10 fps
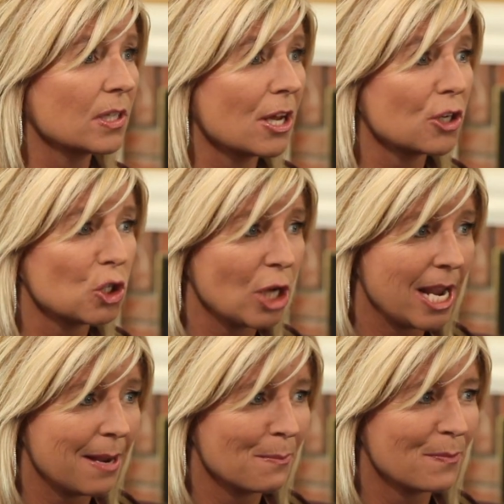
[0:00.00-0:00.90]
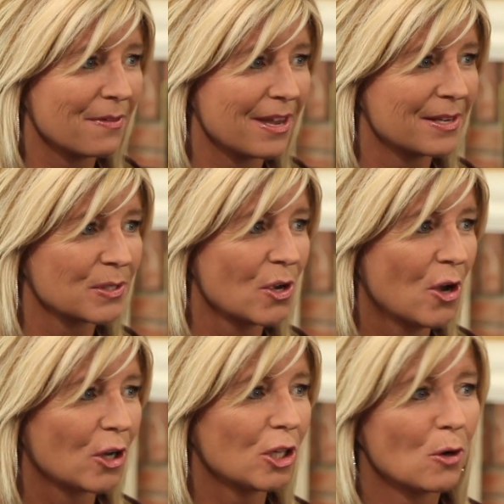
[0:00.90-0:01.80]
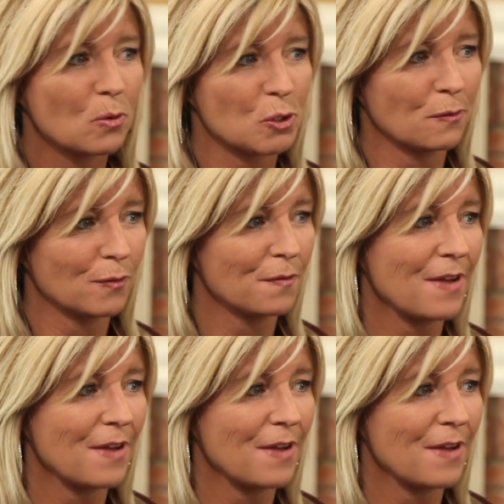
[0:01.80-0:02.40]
there's a lot of shame that is cloaked over